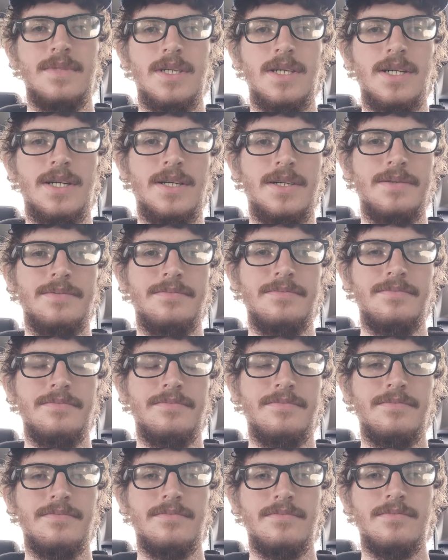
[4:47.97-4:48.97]
Um,
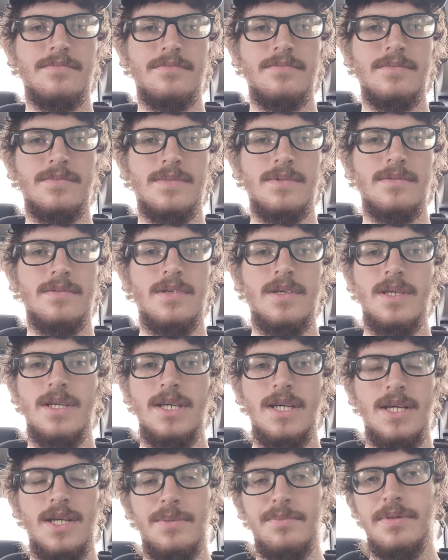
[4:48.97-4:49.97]

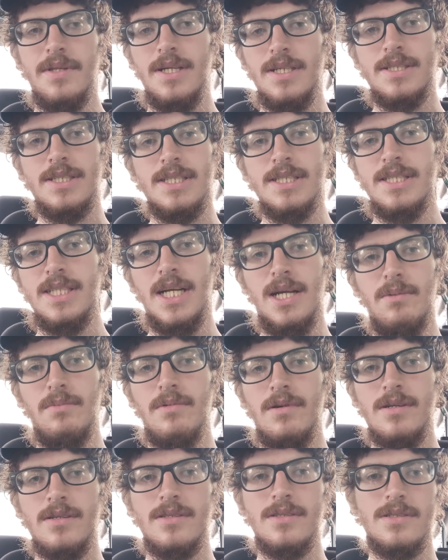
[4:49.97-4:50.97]
plus, it's not
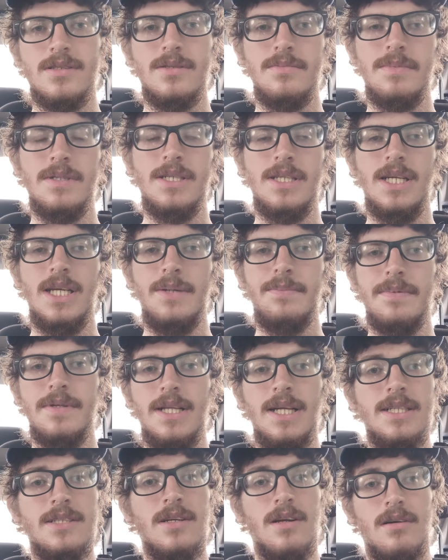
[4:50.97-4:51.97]
worth it to me
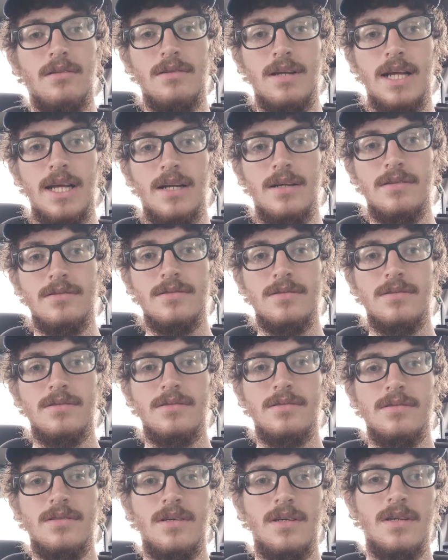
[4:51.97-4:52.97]
keeping. That's an old house.
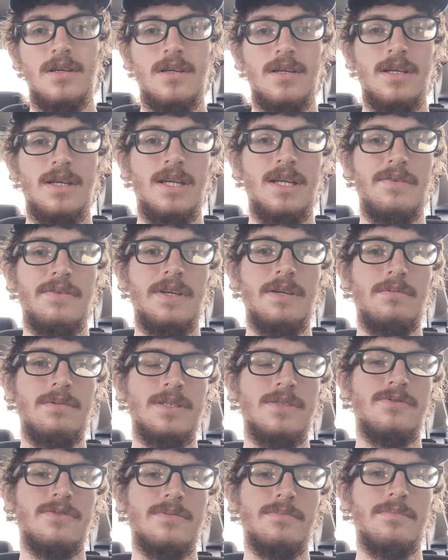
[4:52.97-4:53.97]
If it
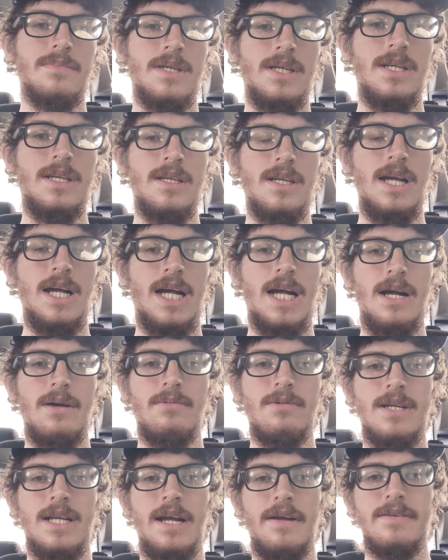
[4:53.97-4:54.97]
was for me, I
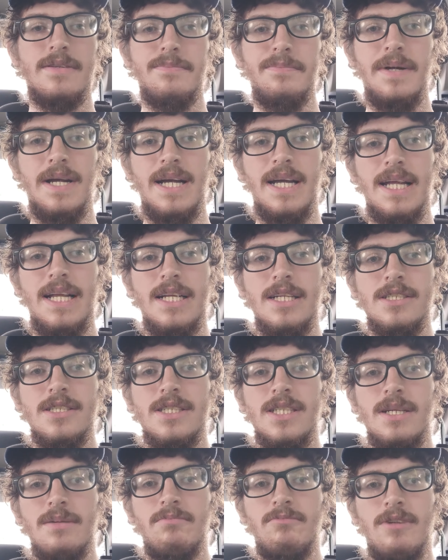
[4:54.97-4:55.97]
would have to buy it at a
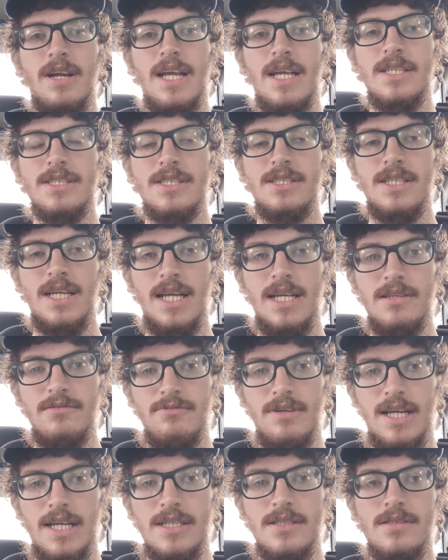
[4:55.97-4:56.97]
cheap state
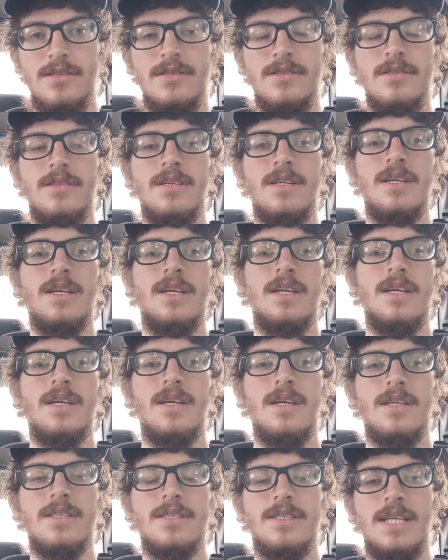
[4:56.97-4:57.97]
rendered,
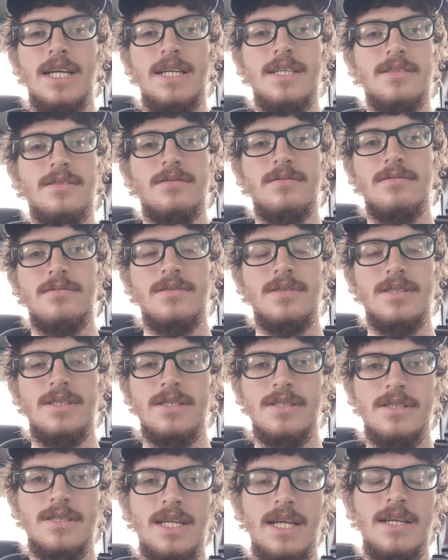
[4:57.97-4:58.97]
state
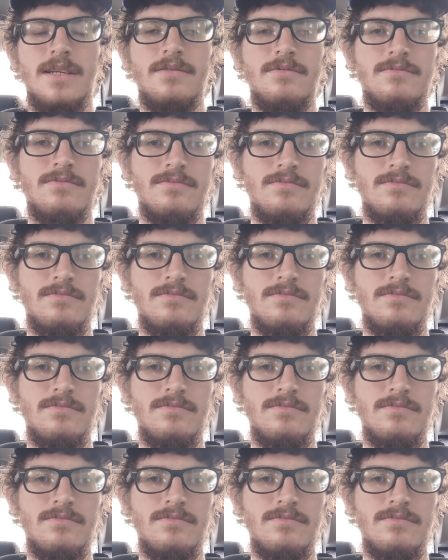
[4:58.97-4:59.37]
uh, state